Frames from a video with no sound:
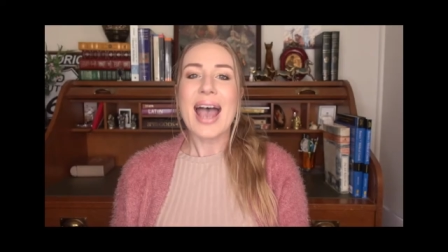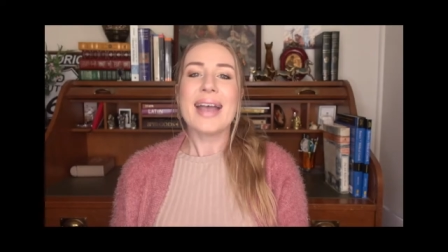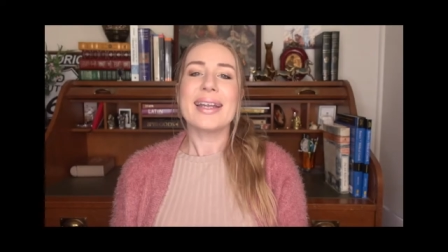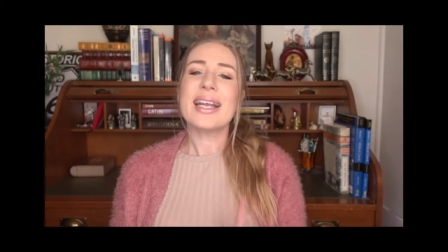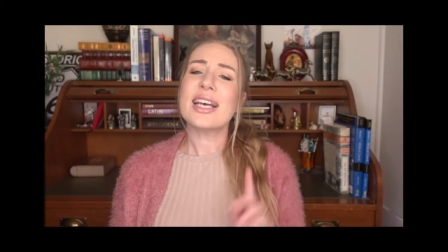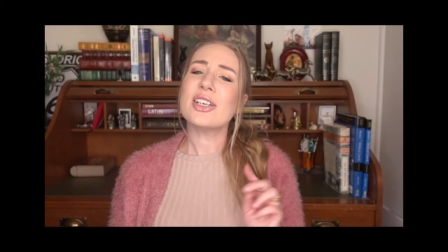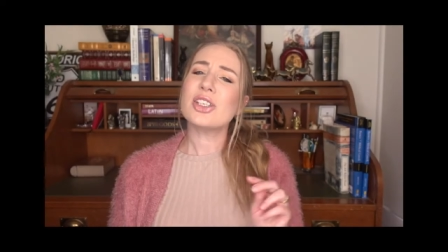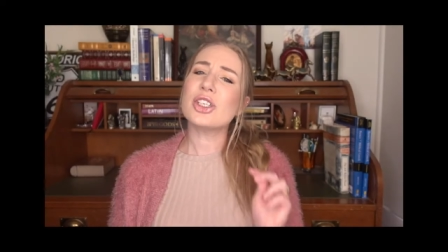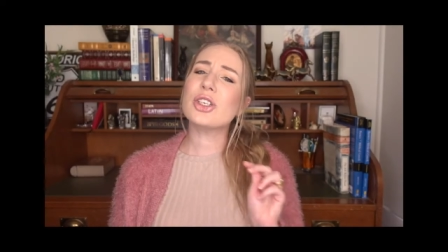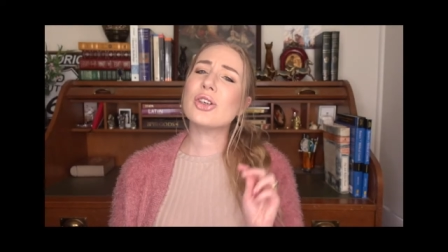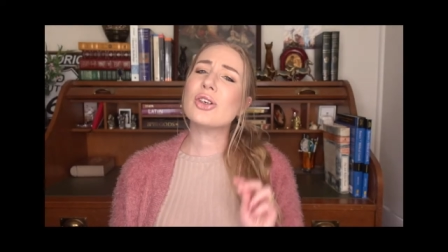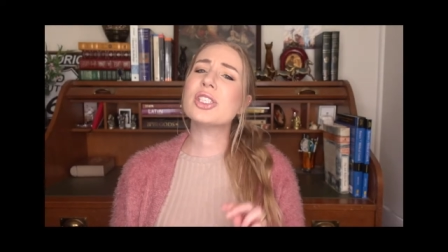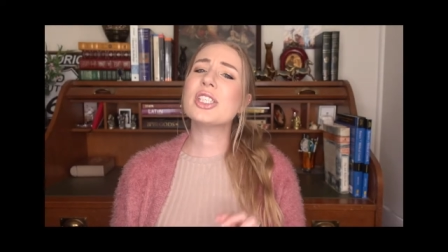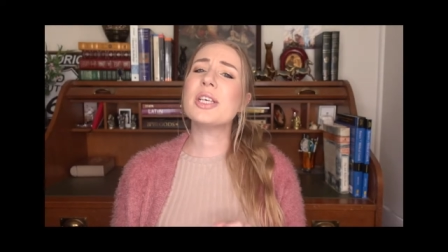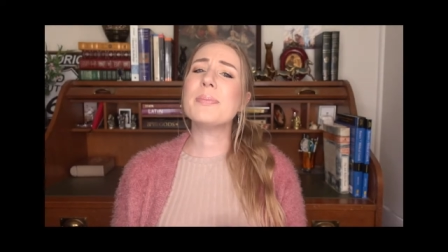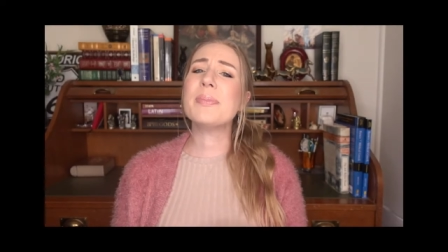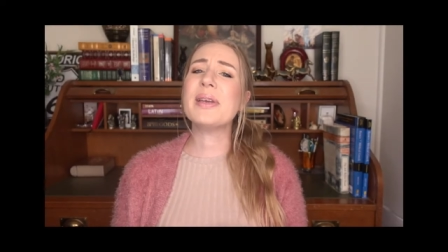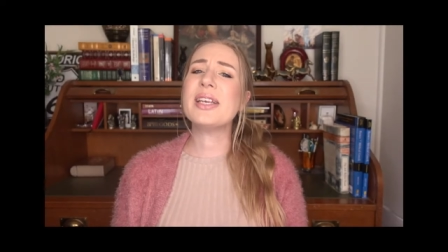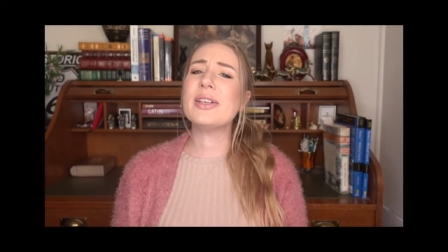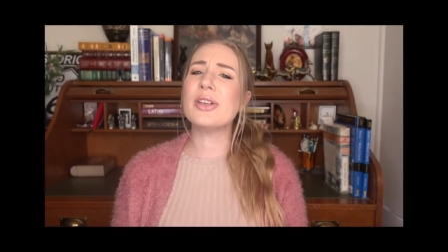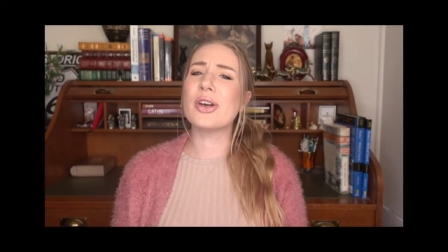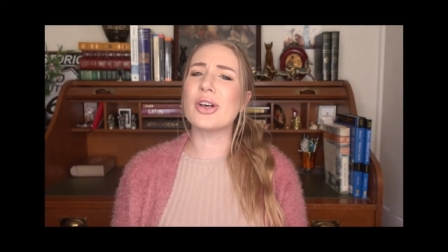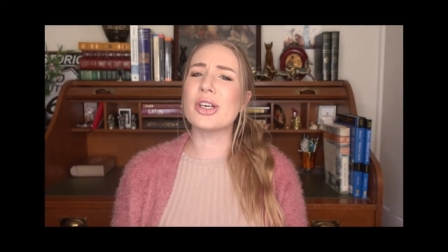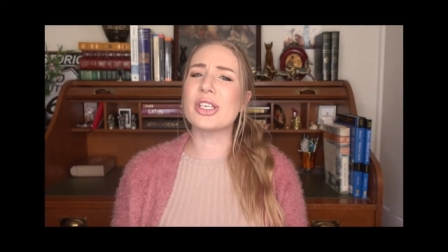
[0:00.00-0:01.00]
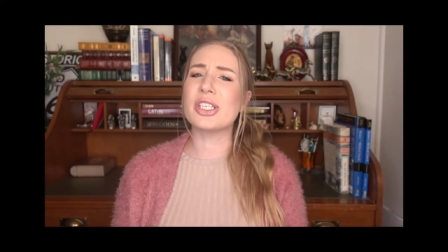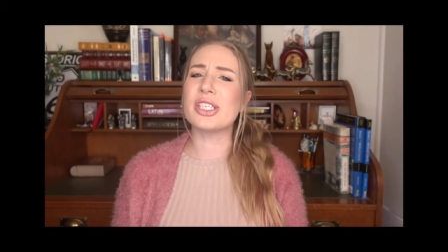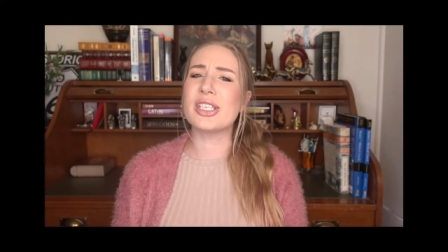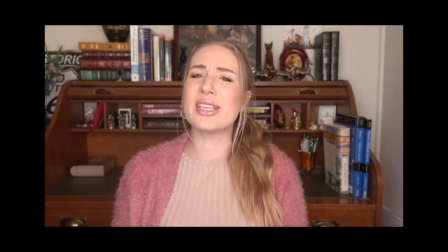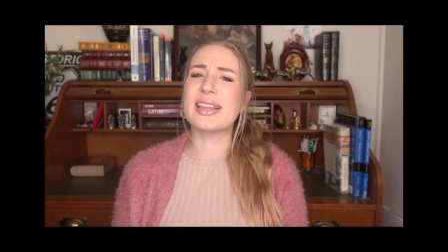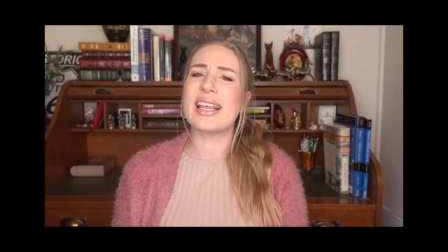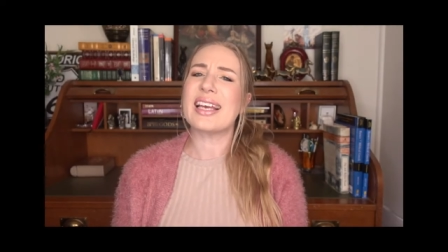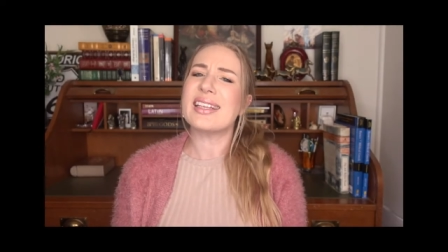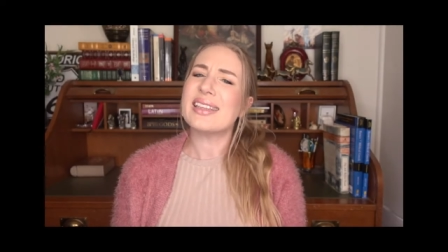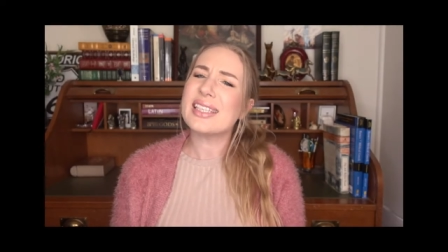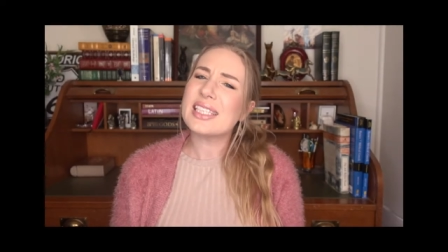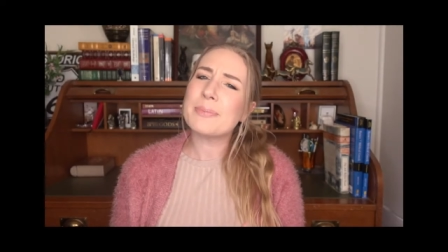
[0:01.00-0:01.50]
Now, it should also be noted
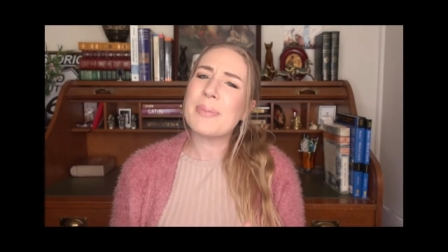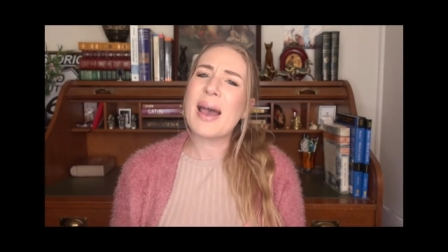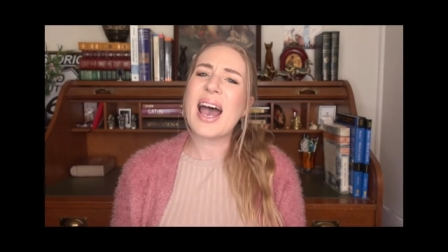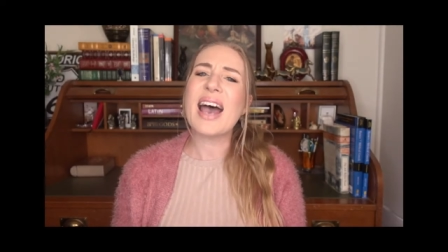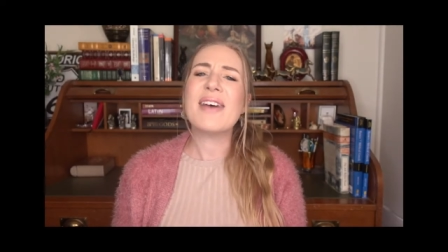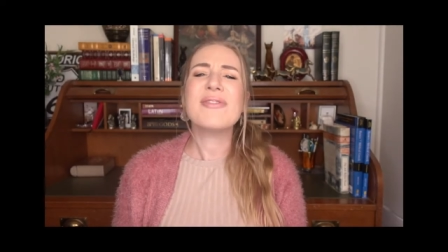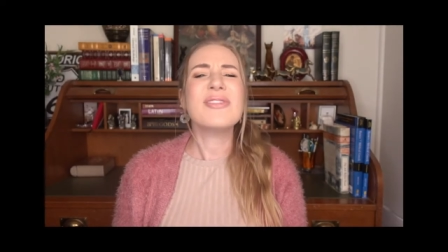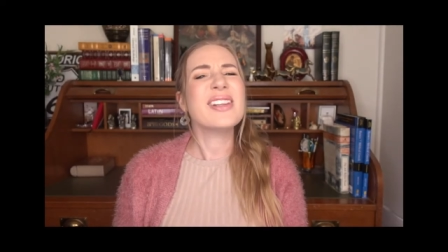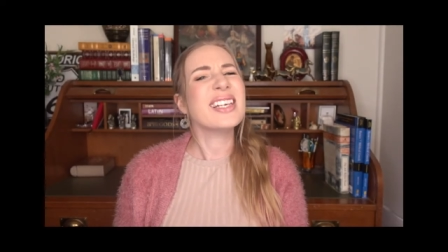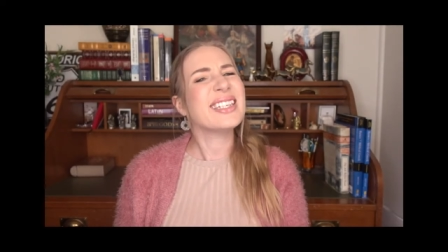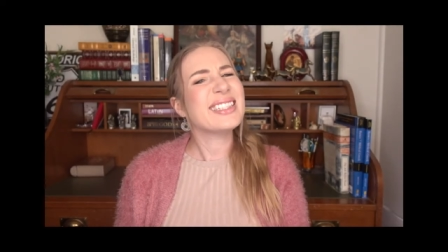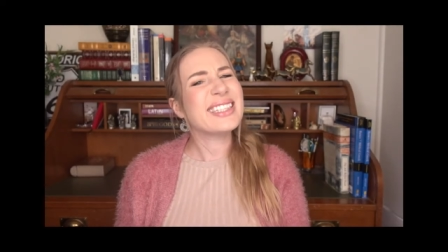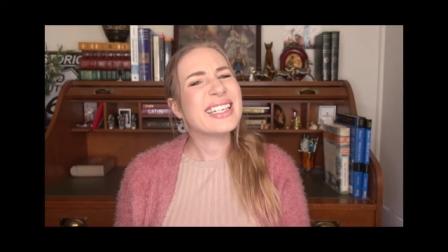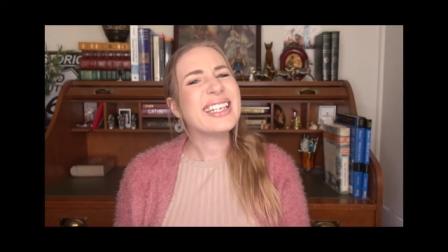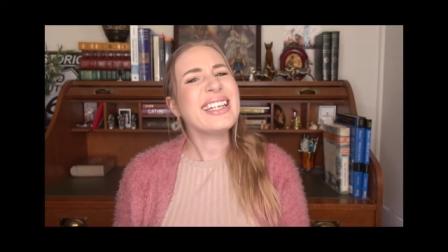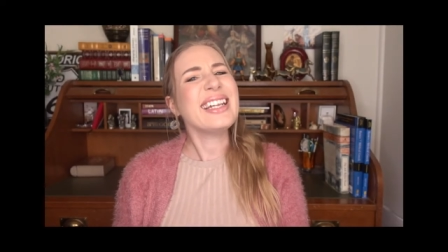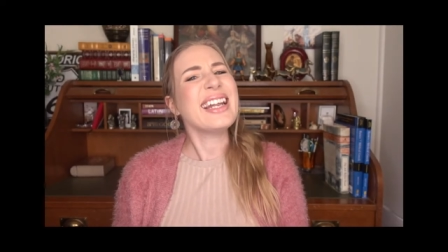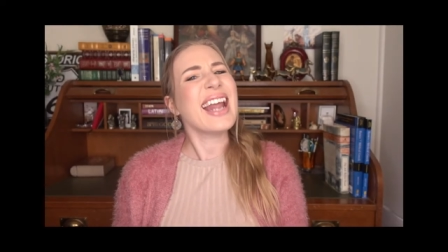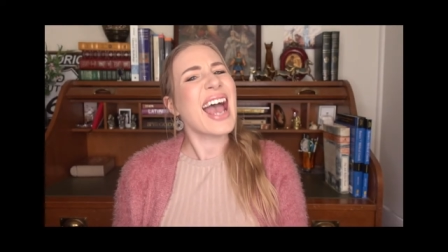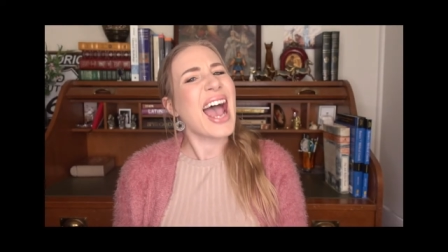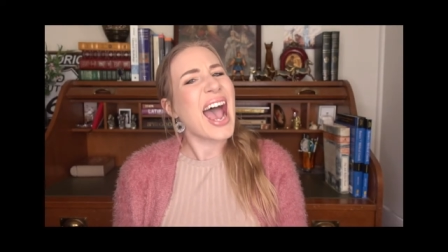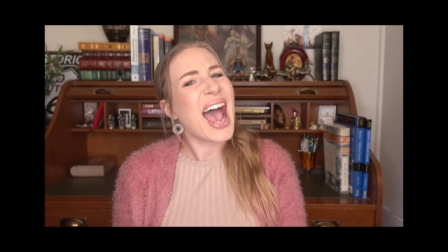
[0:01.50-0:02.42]
that this pamphlet didn't